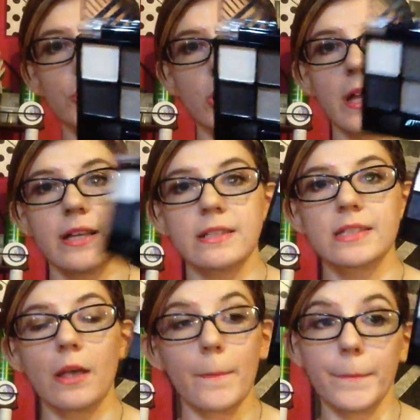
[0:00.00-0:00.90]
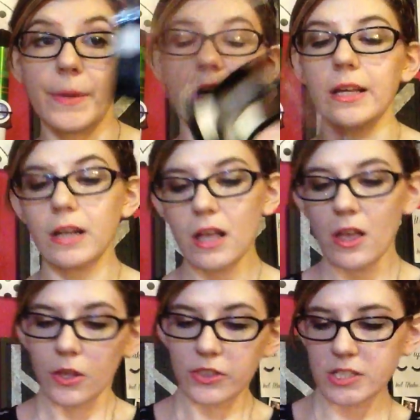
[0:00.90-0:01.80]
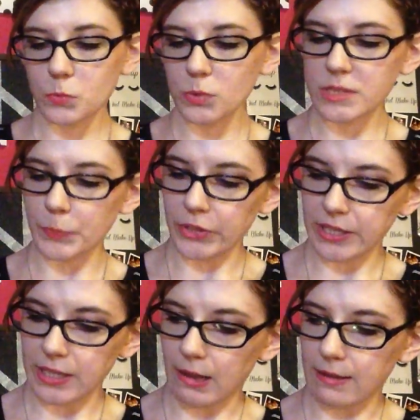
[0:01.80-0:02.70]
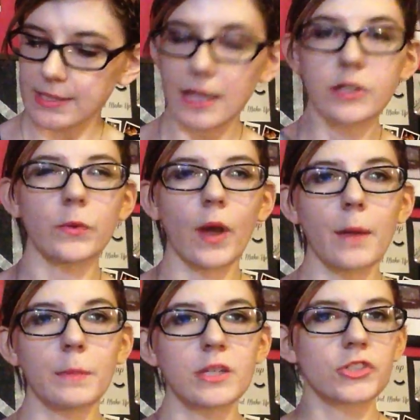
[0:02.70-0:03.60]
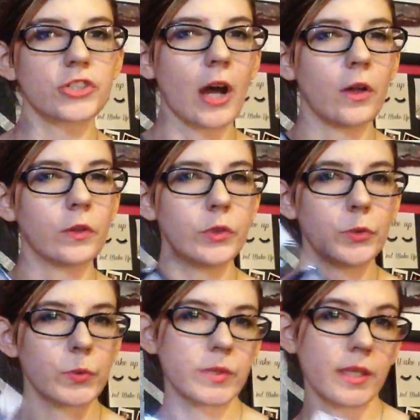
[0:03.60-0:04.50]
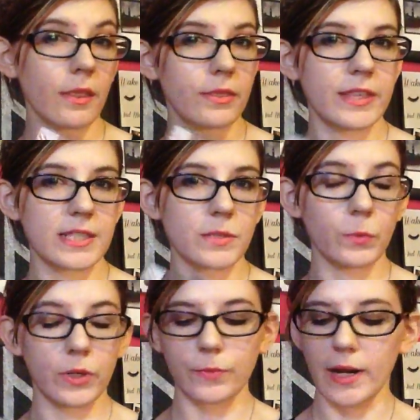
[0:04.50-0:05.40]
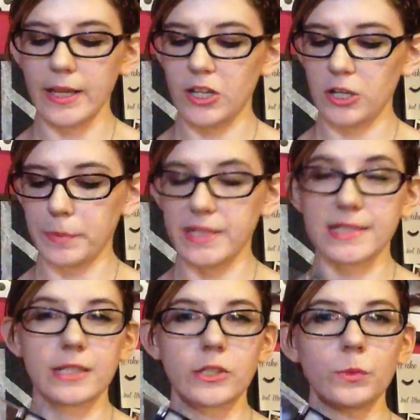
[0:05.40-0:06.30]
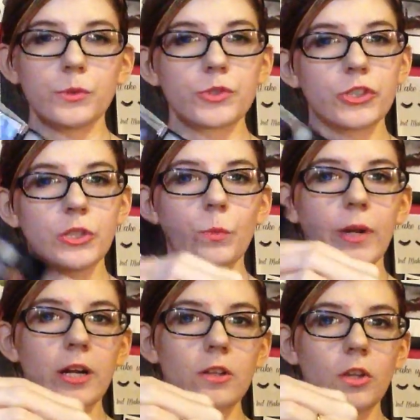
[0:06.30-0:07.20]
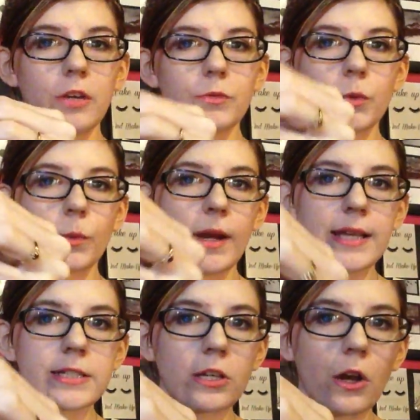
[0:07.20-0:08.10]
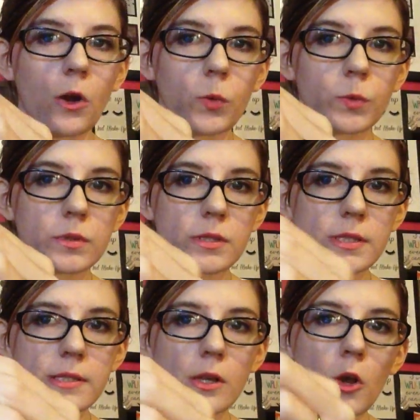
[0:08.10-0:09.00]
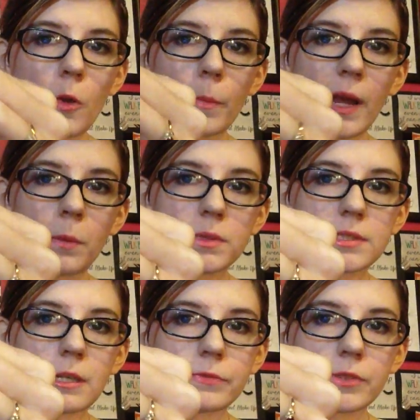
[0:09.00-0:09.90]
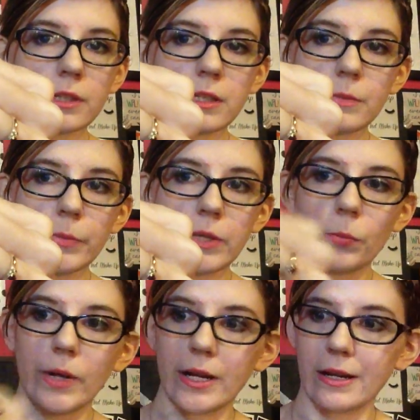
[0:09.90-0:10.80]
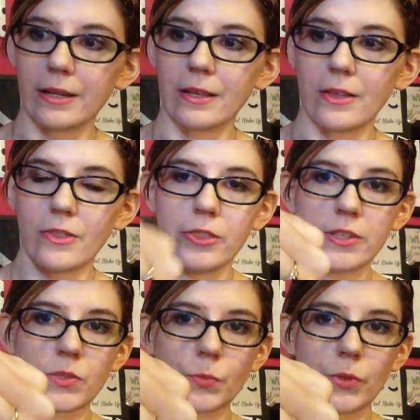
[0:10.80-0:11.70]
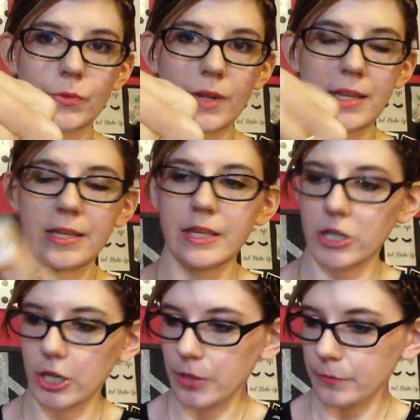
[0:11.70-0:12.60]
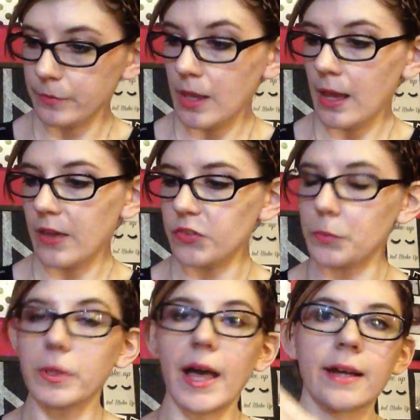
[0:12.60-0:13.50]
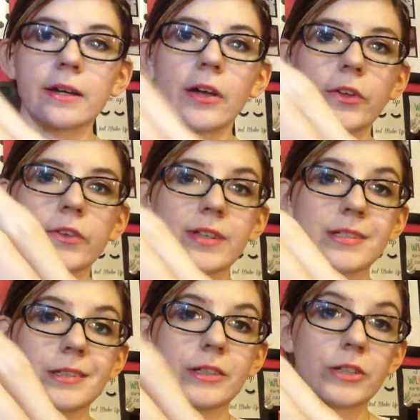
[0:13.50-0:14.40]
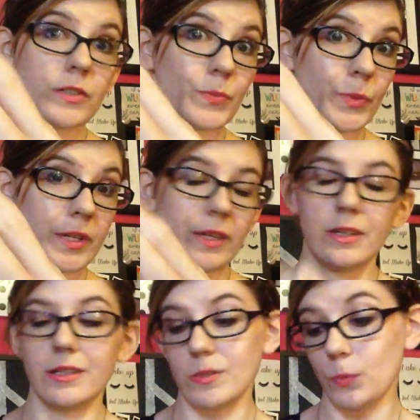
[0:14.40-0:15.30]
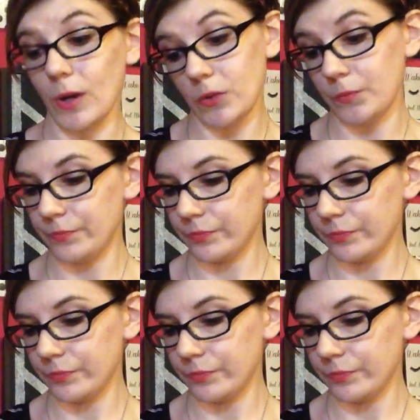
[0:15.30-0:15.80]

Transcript: shades, but this one's pretty nice. I don't know how much I'll use this one right here because I don't usually wear a lot of gray tones, but I will definitely be wearing this one right here. And the black color that's in here is pretty good as well.